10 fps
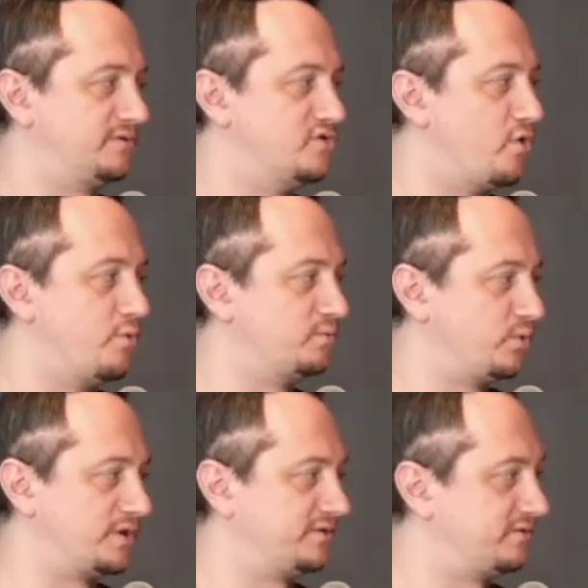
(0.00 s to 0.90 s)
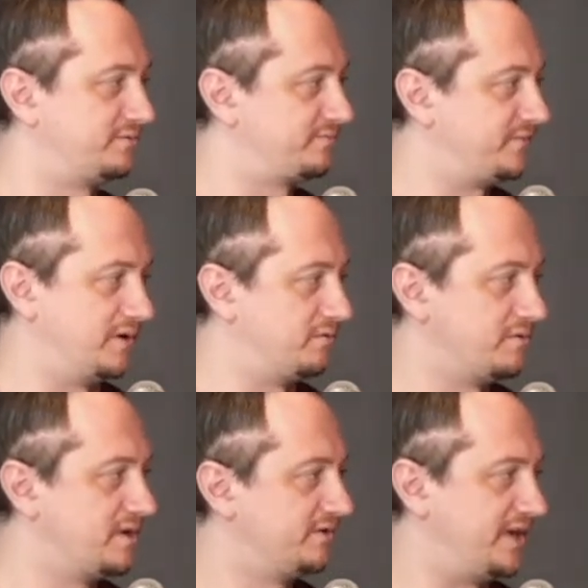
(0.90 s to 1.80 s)
no one wanted to, you know,
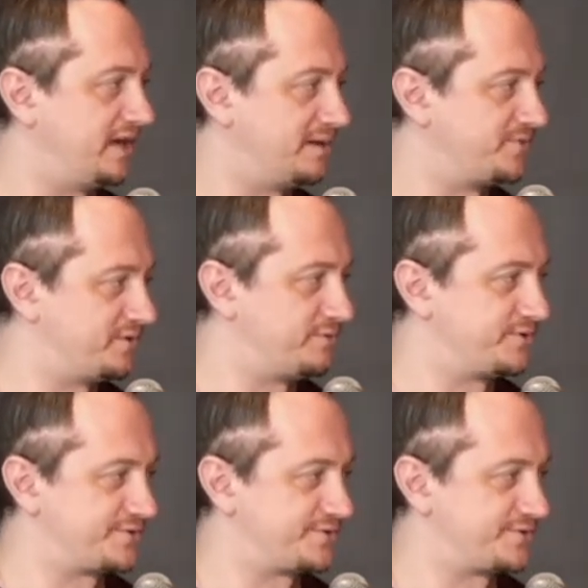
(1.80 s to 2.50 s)
take him seriously.